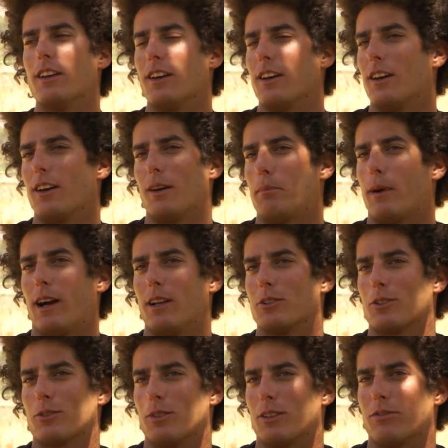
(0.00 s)
the
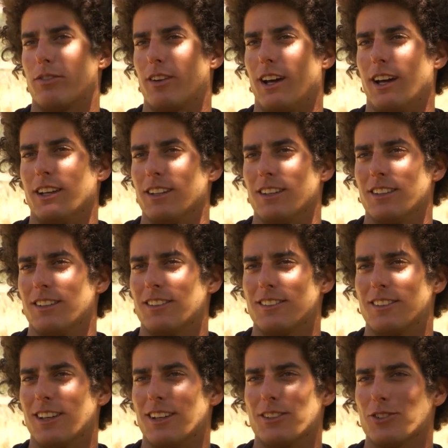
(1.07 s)
pilots were flying in these
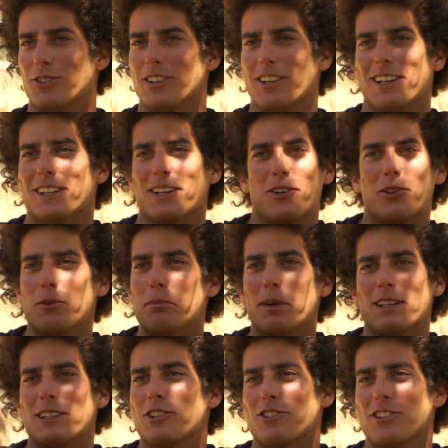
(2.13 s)
days in a
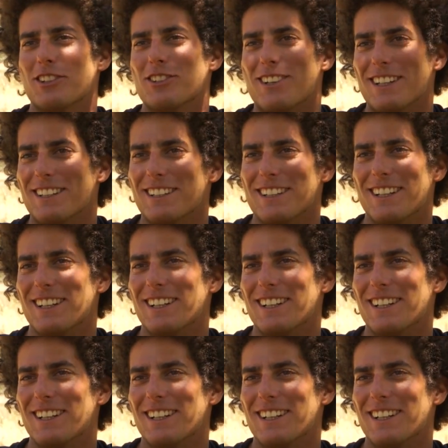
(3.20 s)
competition run?